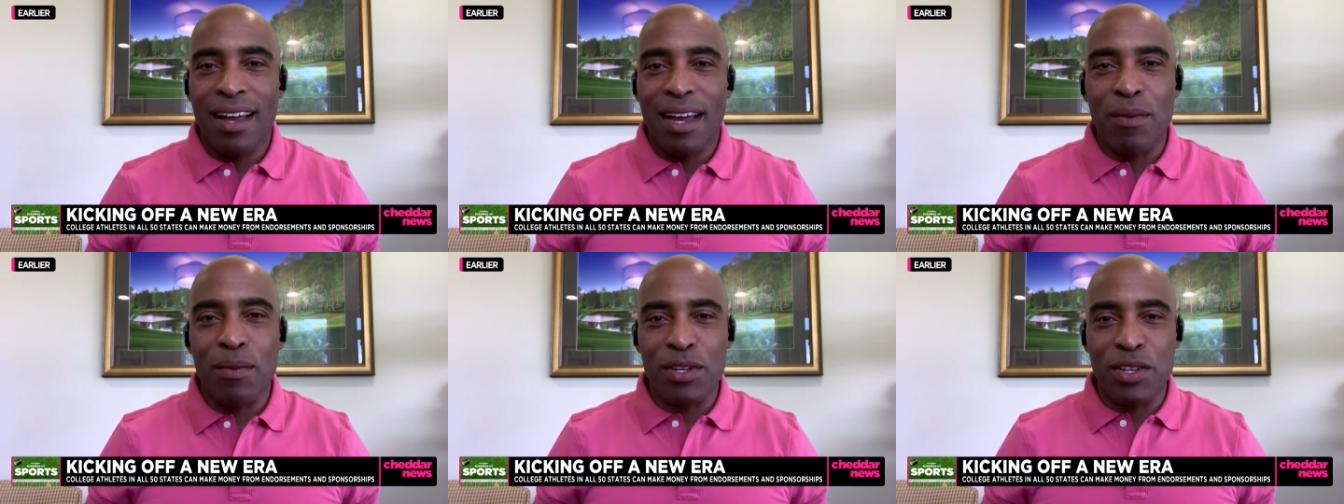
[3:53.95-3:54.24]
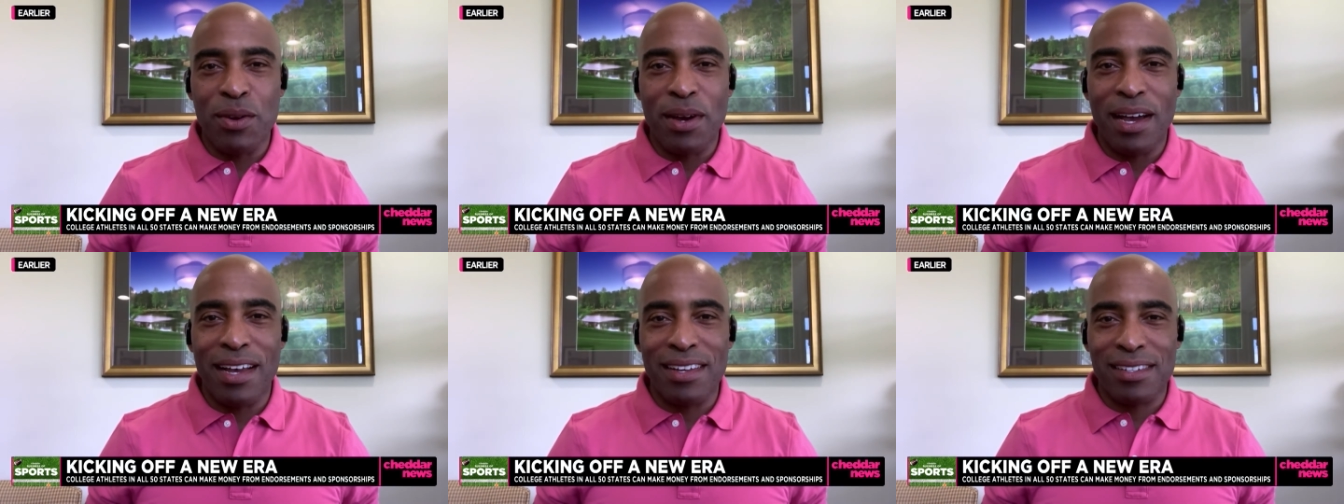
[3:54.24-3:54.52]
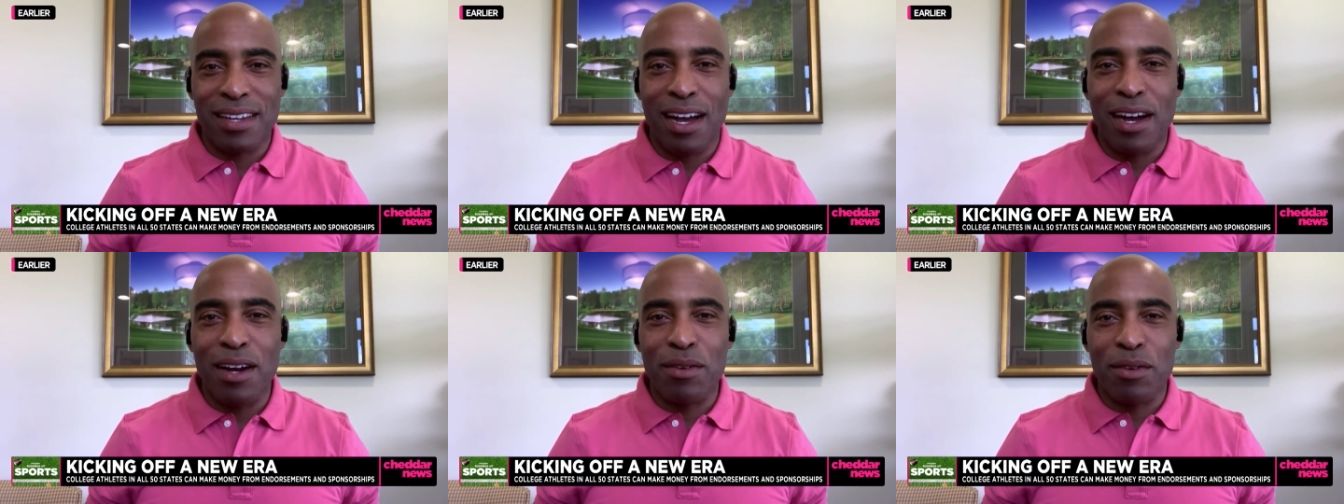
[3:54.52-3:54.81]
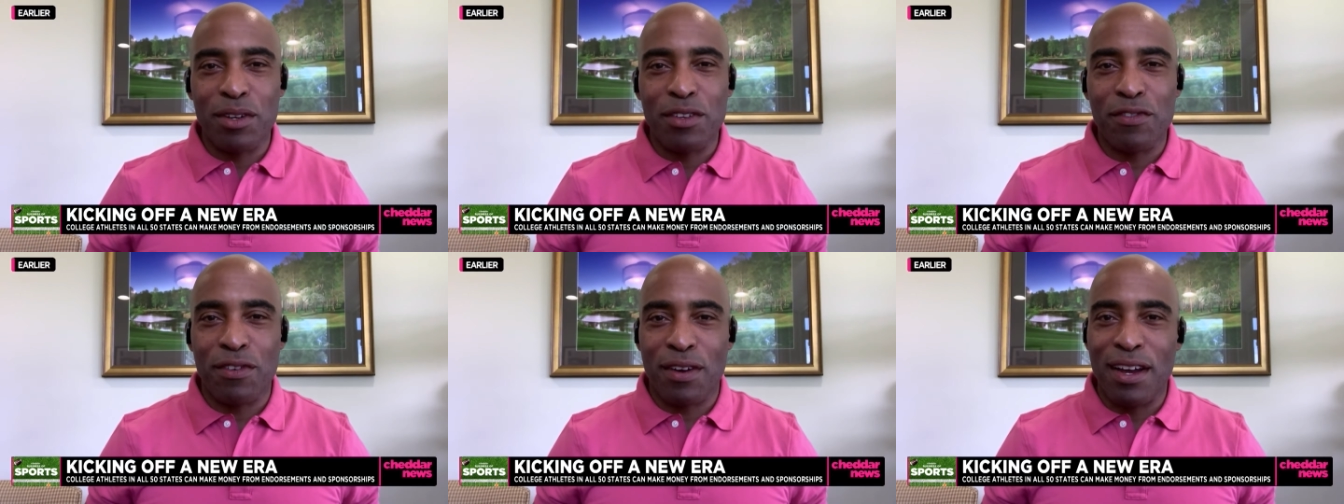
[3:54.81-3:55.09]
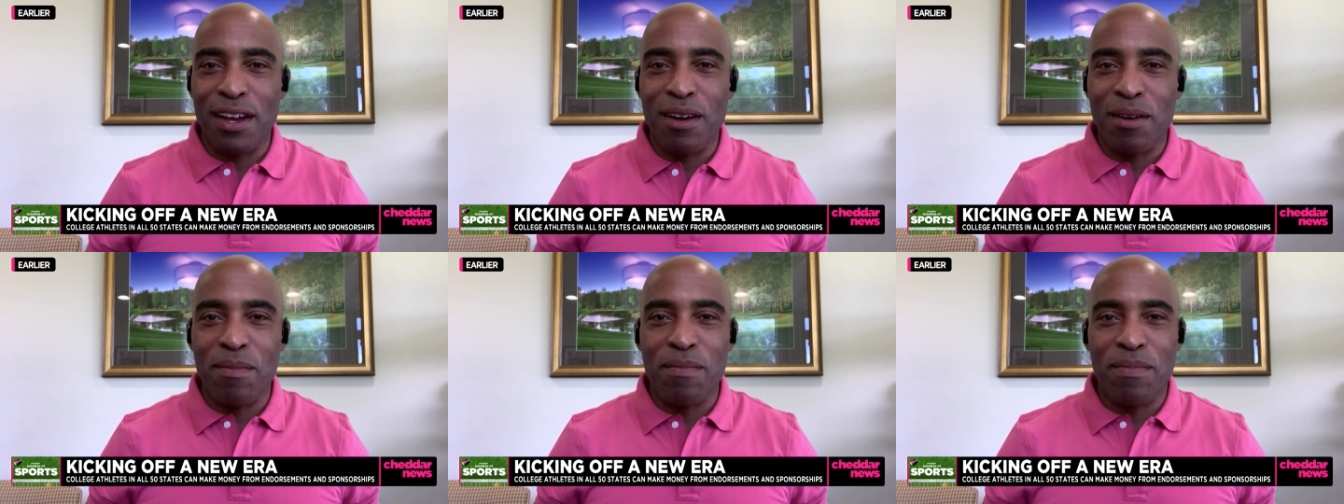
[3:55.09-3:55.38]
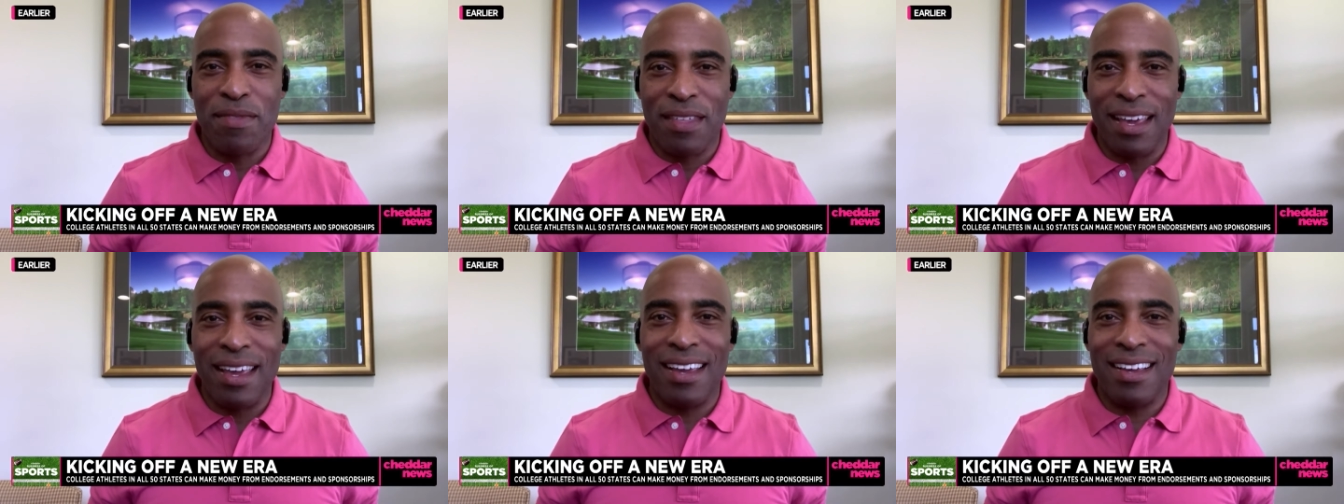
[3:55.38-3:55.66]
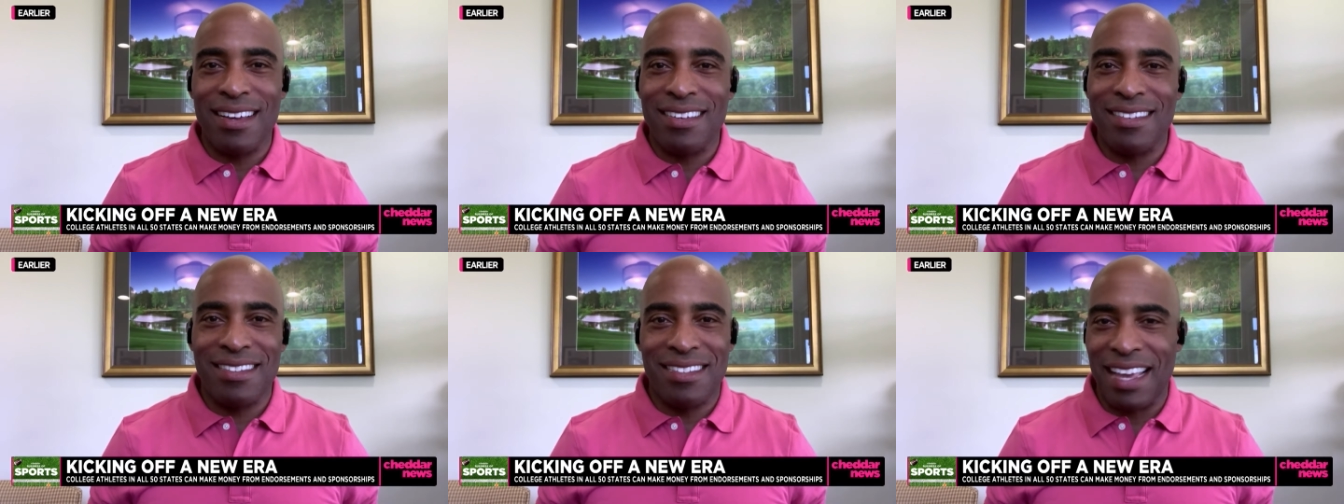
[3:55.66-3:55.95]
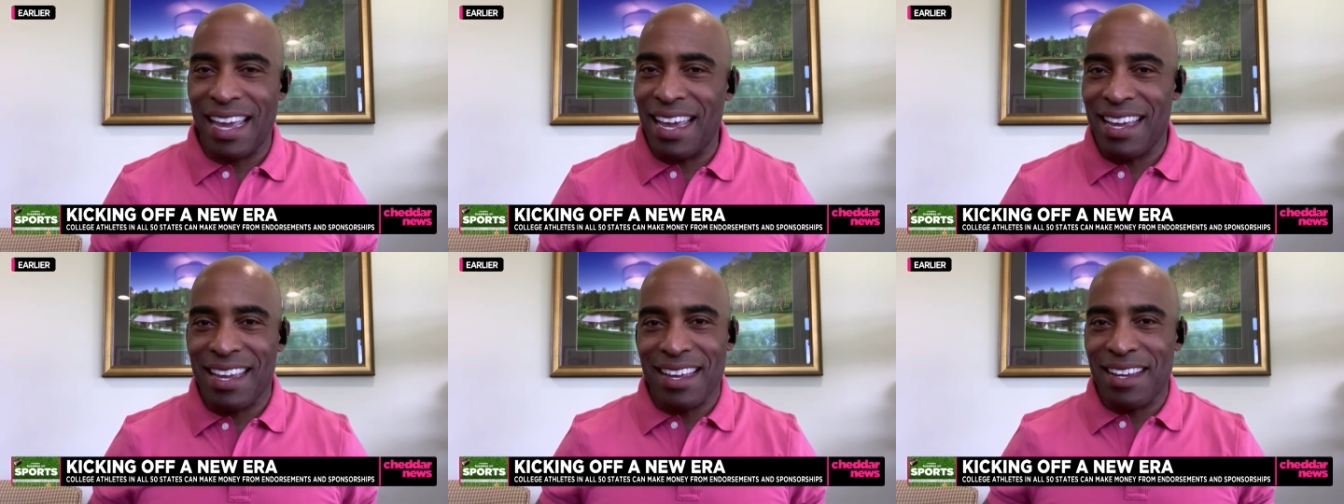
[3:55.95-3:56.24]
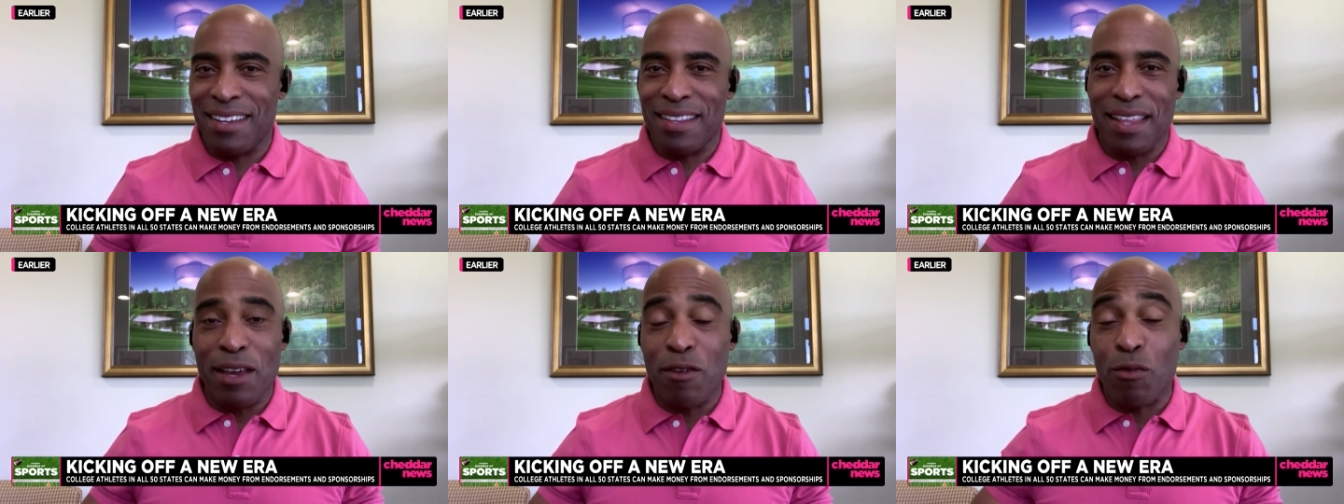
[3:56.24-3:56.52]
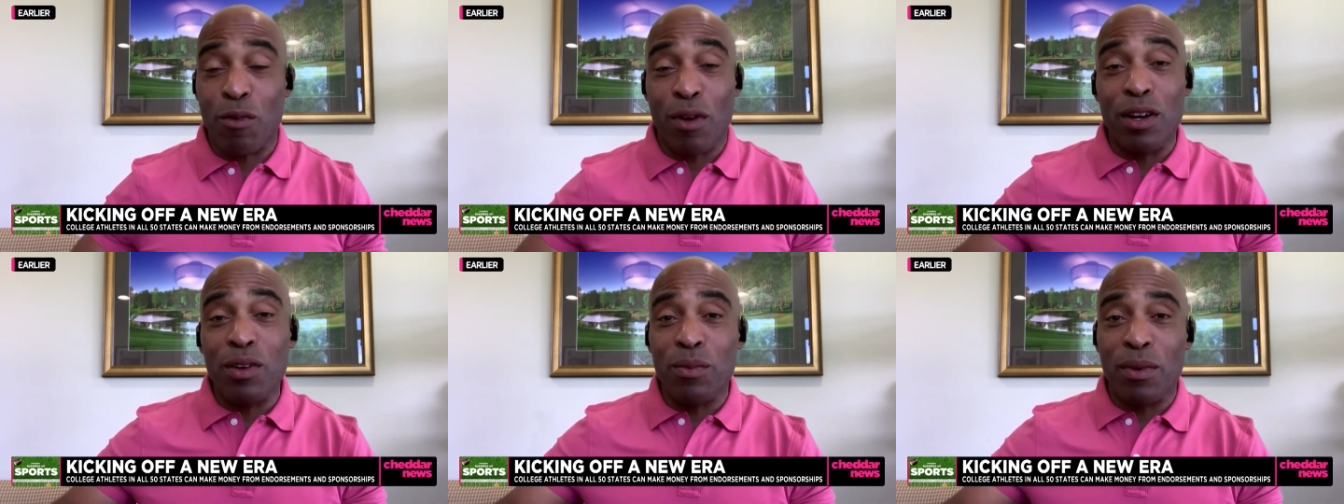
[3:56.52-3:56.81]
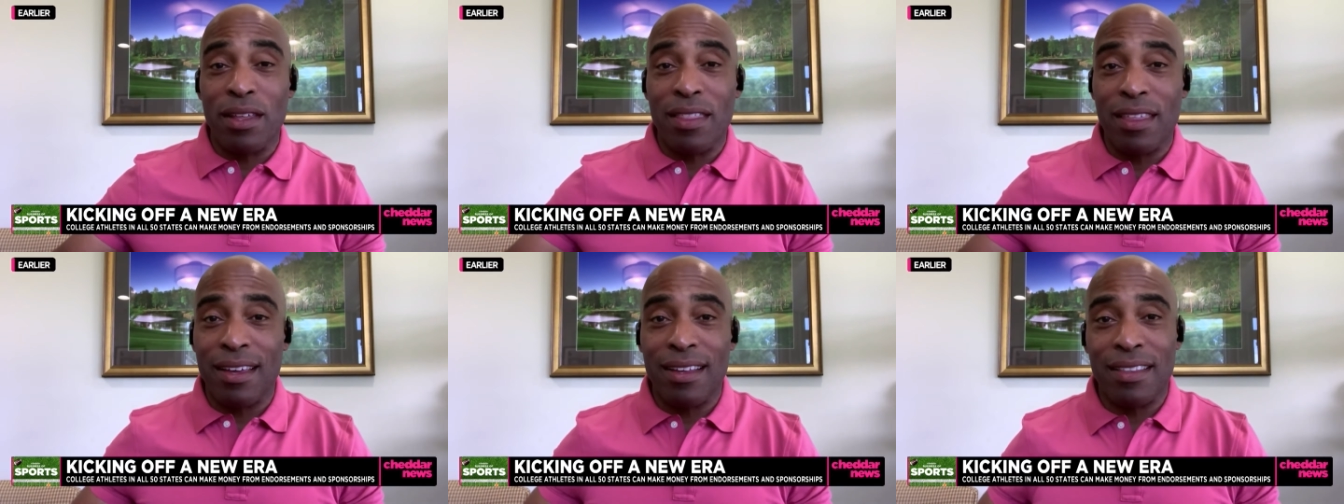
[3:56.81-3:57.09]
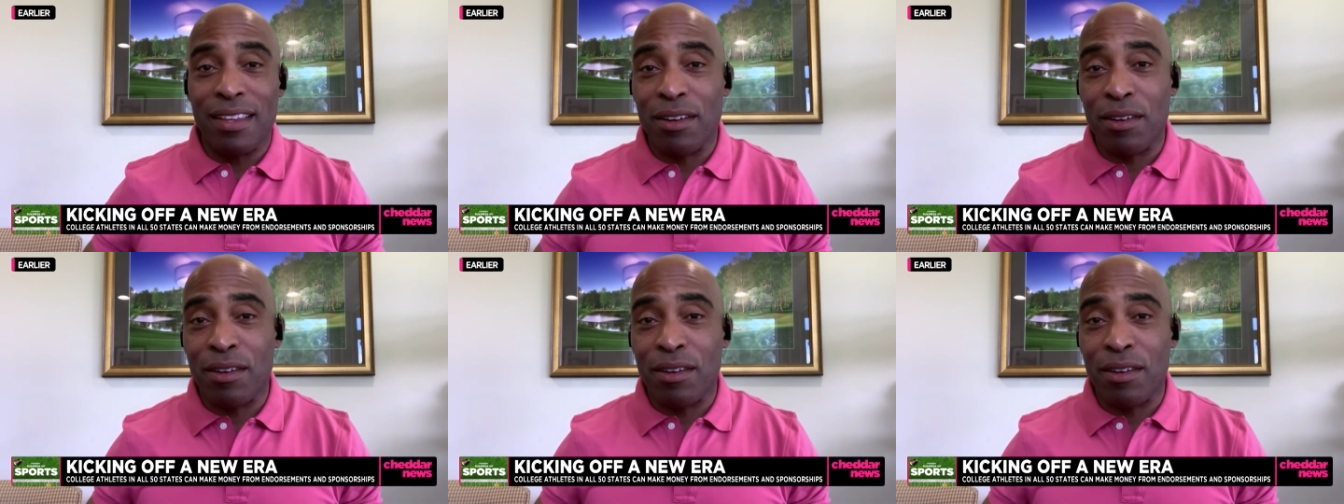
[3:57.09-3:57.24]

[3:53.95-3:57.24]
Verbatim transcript: and when you ask Congress for help, they take it and they run with it.